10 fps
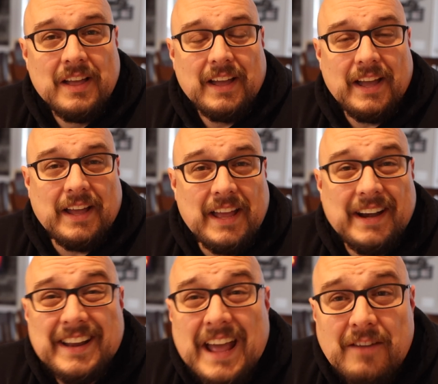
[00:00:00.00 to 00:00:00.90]

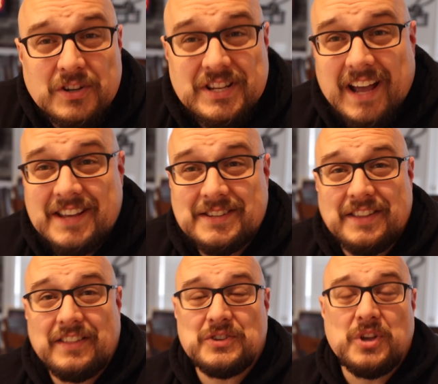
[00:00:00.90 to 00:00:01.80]
And in
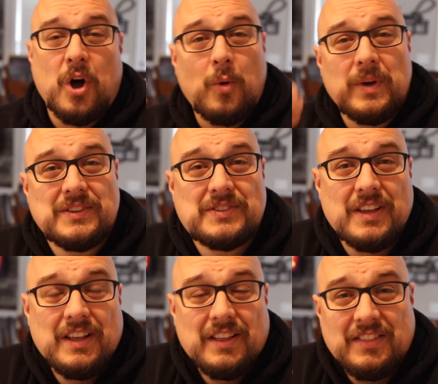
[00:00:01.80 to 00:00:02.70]
advertising, there's always
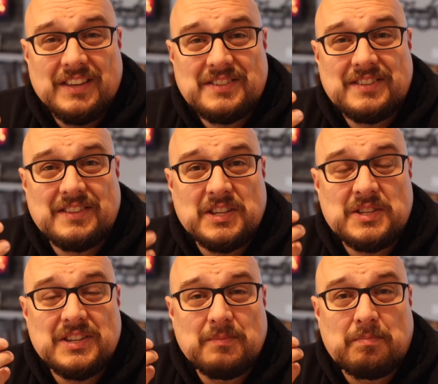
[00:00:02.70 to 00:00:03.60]

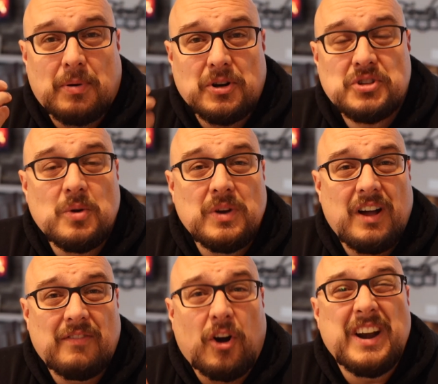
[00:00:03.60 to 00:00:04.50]
this persona
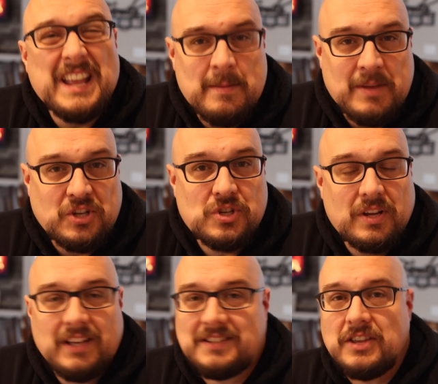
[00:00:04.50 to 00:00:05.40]
of our image.
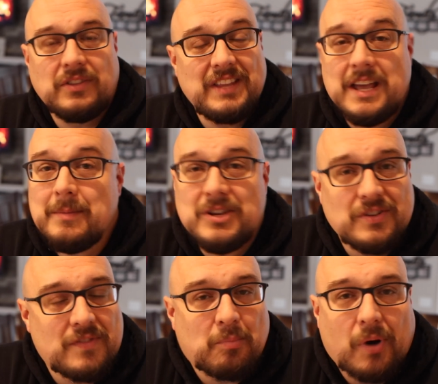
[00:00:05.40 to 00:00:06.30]
It's either the image
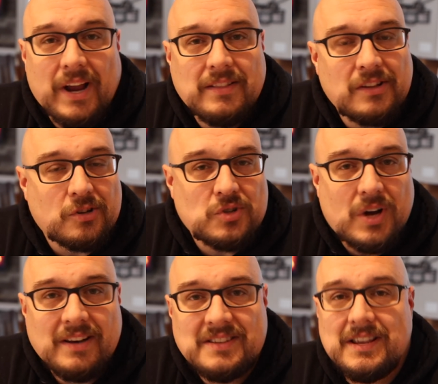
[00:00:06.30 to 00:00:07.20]
of the brand that they're
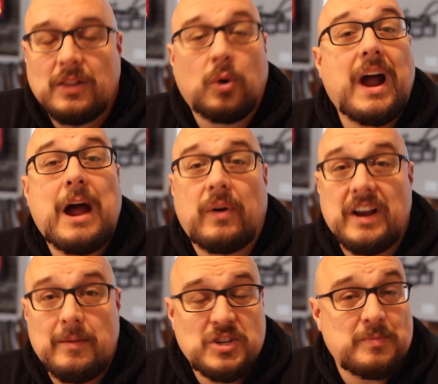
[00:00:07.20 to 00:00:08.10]
trying to sell or our
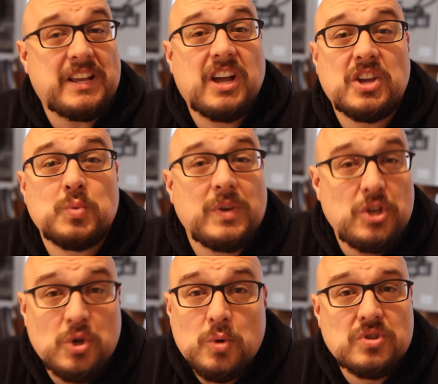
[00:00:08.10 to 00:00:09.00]
image because we
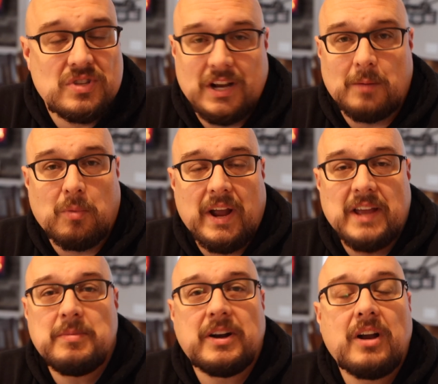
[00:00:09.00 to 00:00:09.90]
use their
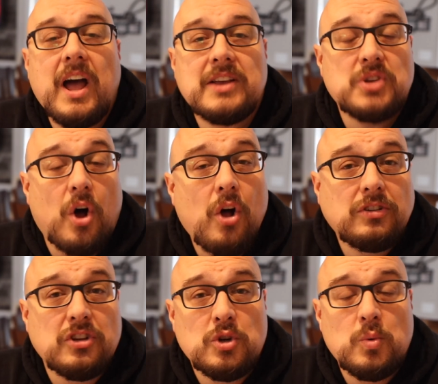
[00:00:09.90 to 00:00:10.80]
brand, but it has all
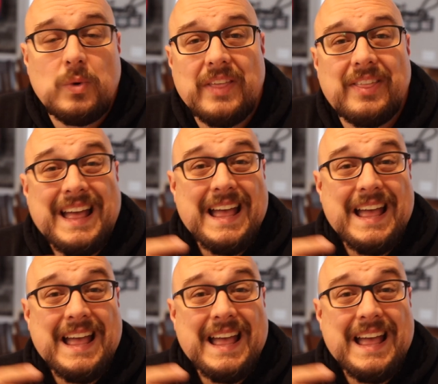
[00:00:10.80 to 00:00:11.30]
to do with